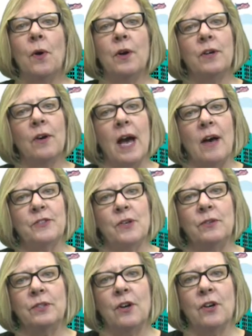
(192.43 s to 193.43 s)
or your
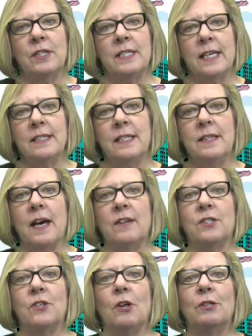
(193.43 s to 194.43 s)
household earn
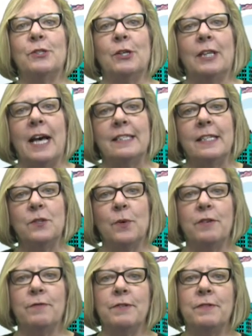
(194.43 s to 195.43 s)
$60,000 or less in
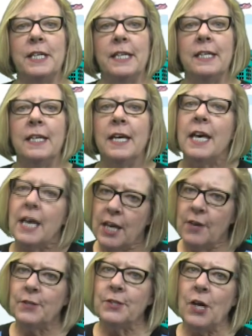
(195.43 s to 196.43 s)
2015?
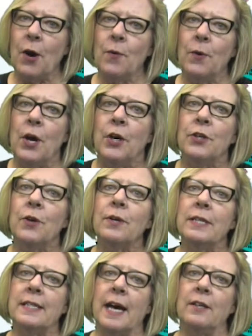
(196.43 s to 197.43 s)
If so, you're
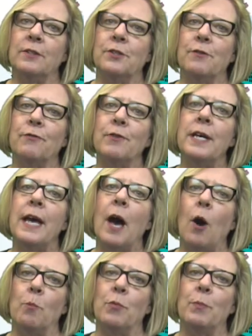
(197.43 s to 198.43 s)
entitled to free
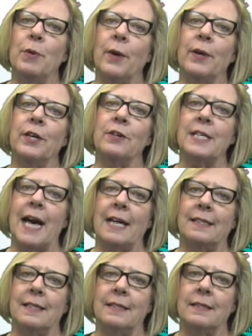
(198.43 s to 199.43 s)
help preparing your
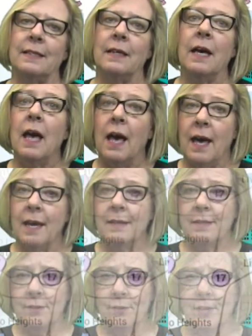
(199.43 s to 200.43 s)
taxes. And you